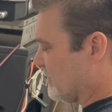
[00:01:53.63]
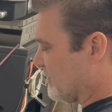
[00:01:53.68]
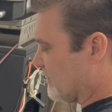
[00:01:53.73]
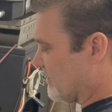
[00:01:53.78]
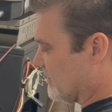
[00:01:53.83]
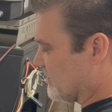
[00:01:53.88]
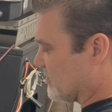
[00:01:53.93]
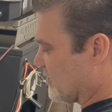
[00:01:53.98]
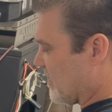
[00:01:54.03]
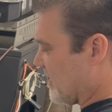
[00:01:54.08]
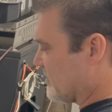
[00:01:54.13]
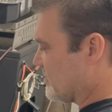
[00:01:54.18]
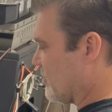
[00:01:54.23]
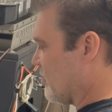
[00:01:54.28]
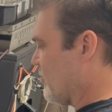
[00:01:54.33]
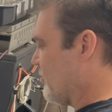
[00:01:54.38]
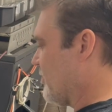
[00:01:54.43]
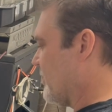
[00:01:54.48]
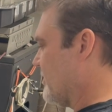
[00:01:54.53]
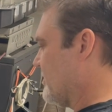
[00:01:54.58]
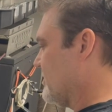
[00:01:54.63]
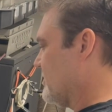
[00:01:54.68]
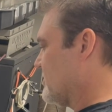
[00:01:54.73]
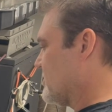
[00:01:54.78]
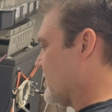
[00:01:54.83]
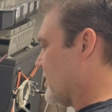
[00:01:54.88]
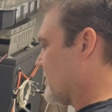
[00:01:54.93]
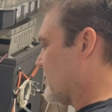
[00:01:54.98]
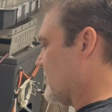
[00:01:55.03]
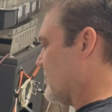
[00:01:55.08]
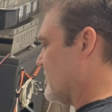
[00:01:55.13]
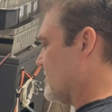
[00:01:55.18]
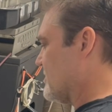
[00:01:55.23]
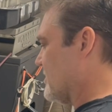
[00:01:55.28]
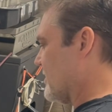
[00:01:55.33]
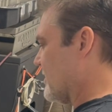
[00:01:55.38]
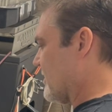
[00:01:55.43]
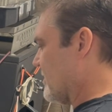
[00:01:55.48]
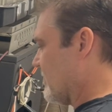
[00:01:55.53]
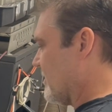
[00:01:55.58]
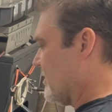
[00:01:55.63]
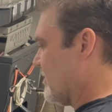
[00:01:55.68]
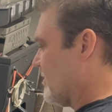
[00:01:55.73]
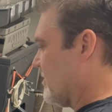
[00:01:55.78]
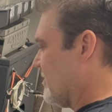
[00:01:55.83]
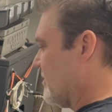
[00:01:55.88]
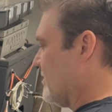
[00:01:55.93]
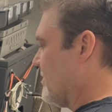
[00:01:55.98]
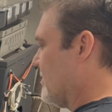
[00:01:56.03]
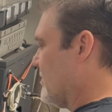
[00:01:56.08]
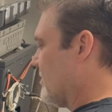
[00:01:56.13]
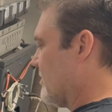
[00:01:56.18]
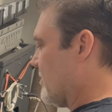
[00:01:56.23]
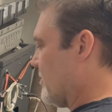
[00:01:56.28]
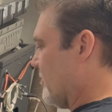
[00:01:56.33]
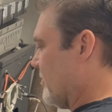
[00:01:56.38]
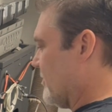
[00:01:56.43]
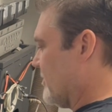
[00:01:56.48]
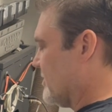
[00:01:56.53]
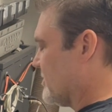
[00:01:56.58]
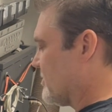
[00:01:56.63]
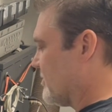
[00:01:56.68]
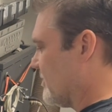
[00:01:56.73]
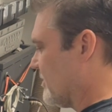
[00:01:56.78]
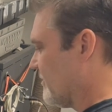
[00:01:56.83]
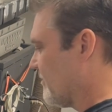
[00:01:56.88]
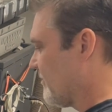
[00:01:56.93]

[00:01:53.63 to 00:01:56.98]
Exhaust open. Check the intake. Go to this one.